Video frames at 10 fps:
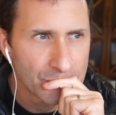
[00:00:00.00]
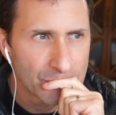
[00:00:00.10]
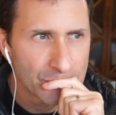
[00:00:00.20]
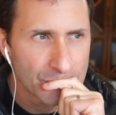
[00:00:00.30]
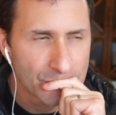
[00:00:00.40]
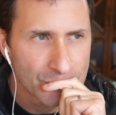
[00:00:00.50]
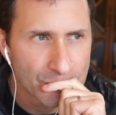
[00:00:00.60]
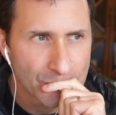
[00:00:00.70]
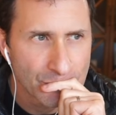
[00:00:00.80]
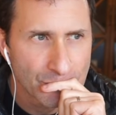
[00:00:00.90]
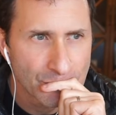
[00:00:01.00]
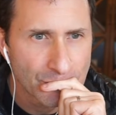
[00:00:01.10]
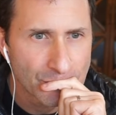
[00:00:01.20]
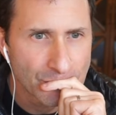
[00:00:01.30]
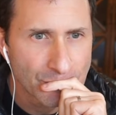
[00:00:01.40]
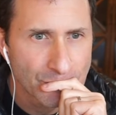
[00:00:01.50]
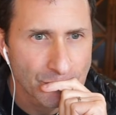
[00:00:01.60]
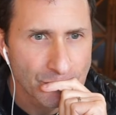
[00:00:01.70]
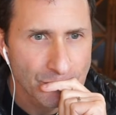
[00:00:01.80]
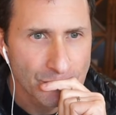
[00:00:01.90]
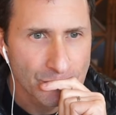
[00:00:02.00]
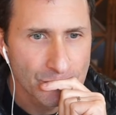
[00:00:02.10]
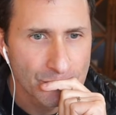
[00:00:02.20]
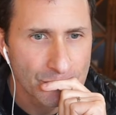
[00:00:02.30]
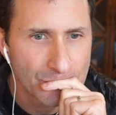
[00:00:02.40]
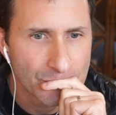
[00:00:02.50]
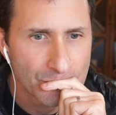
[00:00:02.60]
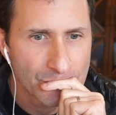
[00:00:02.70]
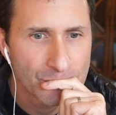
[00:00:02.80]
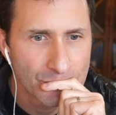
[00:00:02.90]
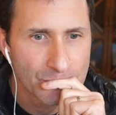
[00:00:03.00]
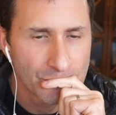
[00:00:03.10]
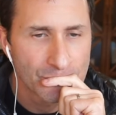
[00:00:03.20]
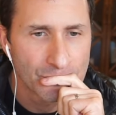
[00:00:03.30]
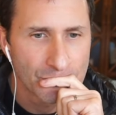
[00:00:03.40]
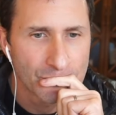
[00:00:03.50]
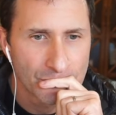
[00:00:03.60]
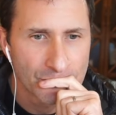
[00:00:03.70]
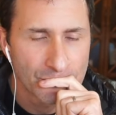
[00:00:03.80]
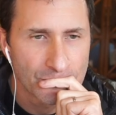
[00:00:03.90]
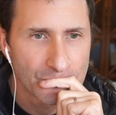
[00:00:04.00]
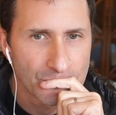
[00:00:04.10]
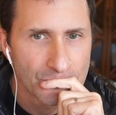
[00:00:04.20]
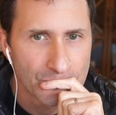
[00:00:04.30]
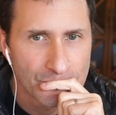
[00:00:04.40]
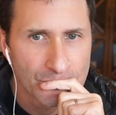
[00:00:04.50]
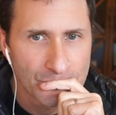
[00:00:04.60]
No words are spoken by the person on screen.